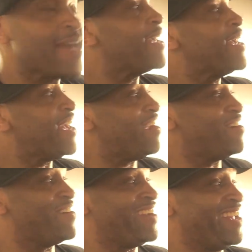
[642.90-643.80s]

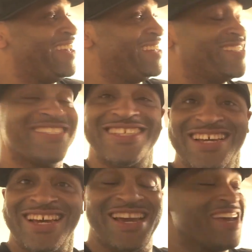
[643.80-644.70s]
here is
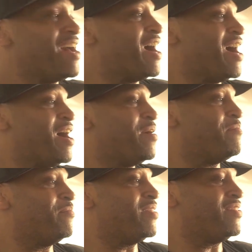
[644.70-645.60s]

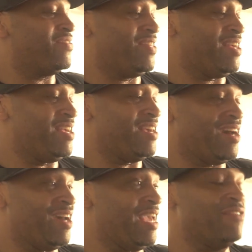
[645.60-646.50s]

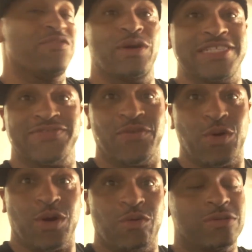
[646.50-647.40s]
the invoice
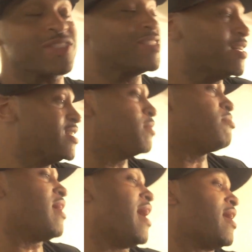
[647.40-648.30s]
for what was done to the
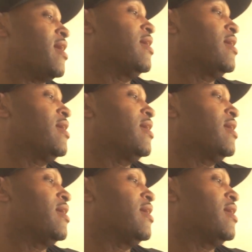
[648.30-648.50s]
block.